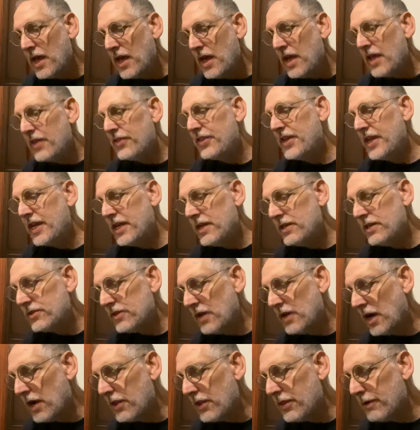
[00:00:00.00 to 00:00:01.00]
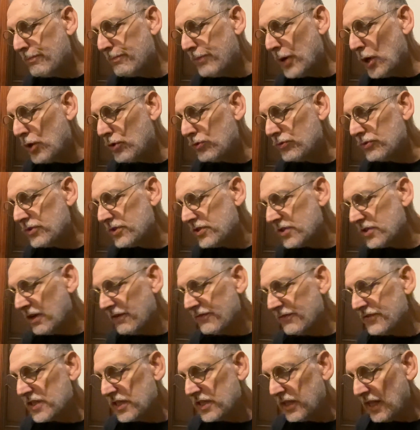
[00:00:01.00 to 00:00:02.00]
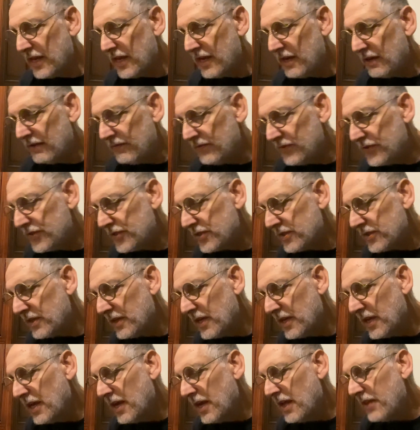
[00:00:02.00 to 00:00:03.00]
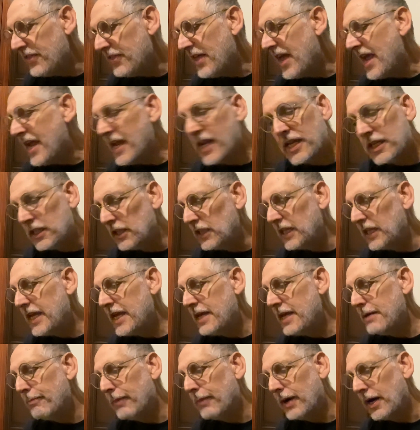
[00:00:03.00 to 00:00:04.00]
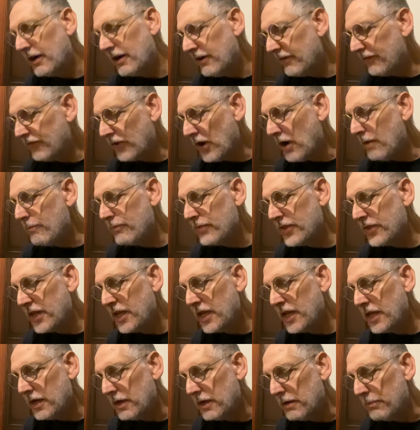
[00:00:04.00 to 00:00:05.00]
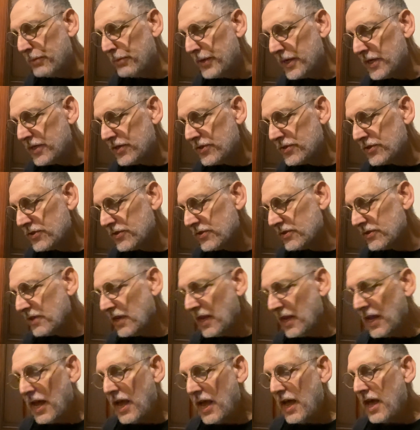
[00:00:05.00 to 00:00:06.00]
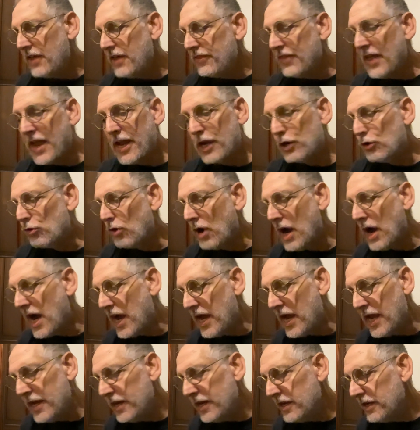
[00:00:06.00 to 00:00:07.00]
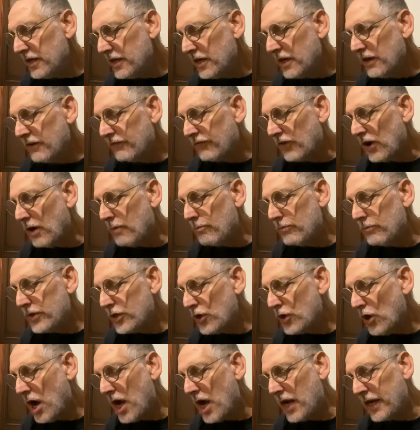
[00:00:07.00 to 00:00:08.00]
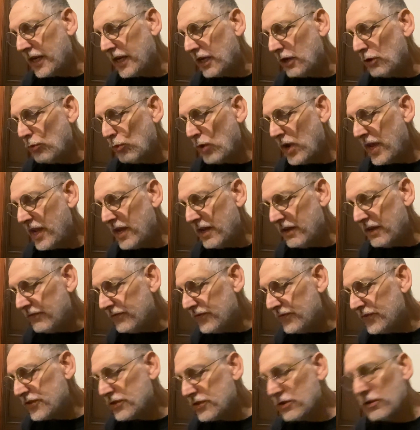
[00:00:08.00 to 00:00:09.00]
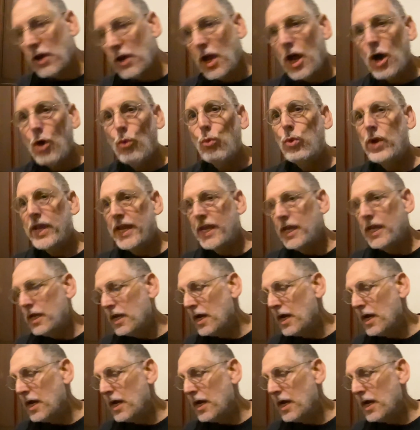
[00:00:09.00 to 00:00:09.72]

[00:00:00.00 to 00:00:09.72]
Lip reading: These are the bones of slaves. They gleam from the abyss. They cry from yawning waves, we